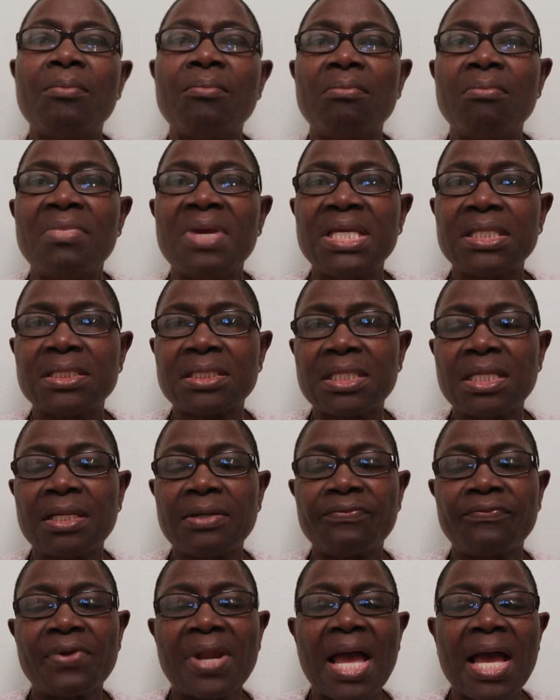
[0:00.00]

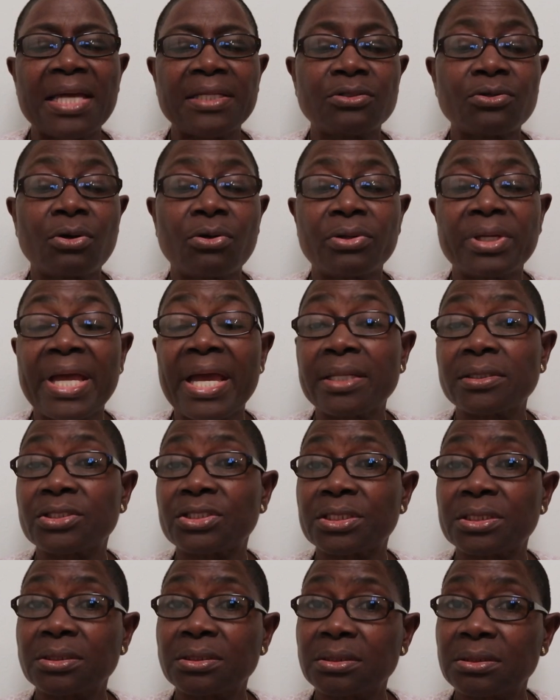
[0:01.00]
missing flight
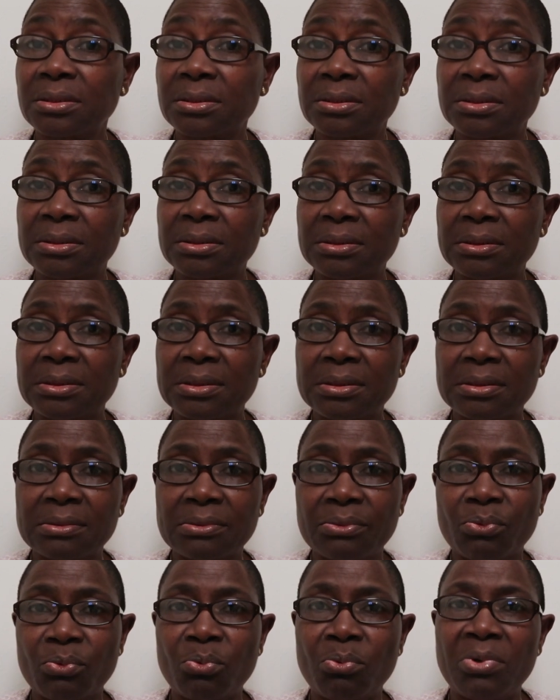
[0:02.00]

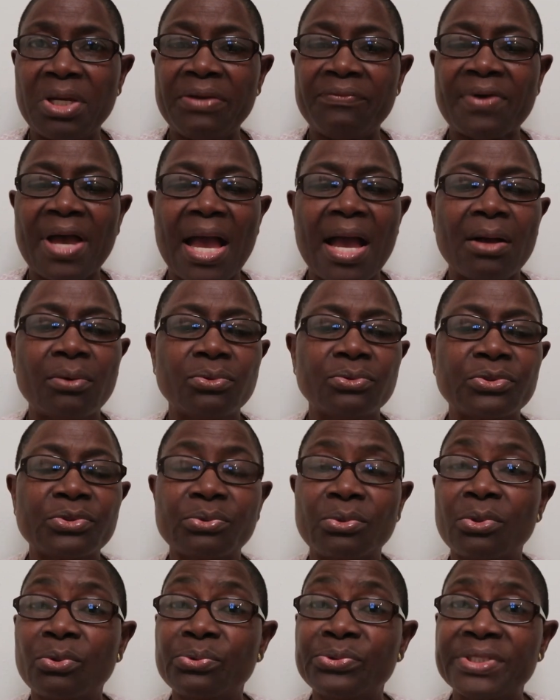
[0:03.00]
connection
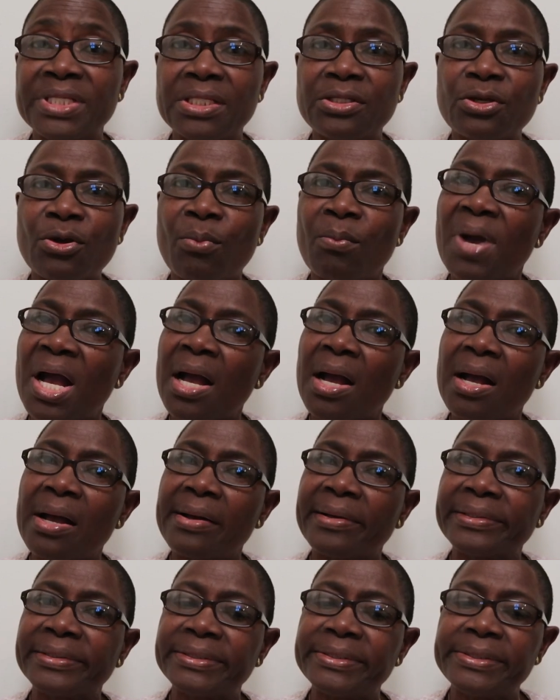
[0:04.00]
without losing your
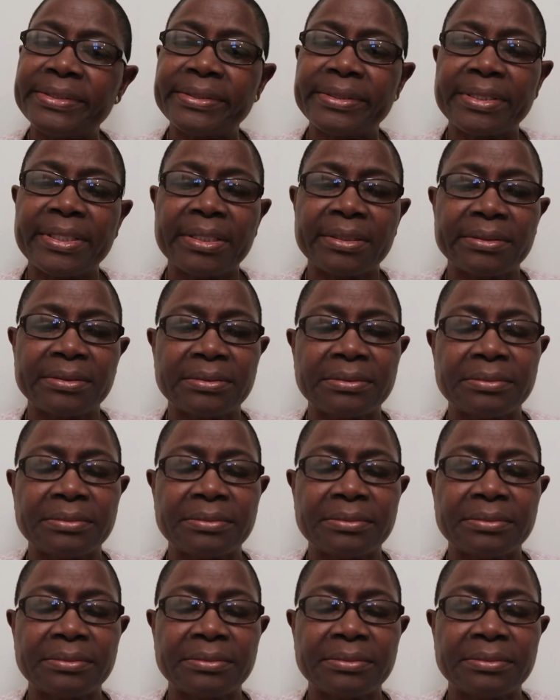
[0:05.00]
mind.